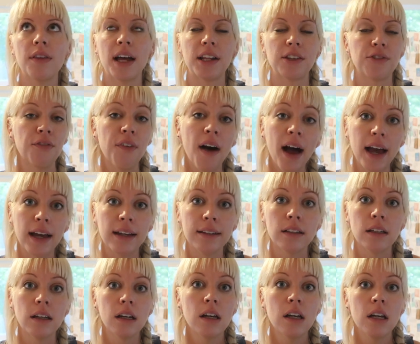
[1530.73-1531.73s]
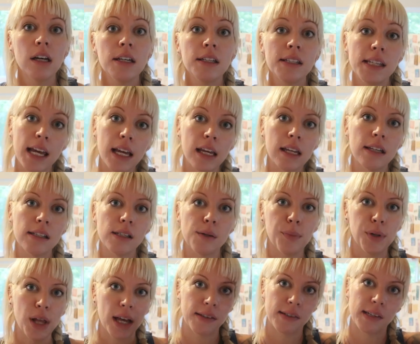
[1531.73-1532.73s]
that's fine. Take it as a
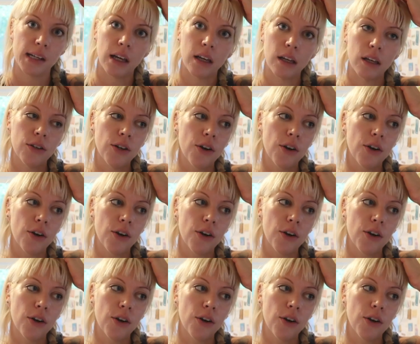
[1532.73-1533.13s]
blessing.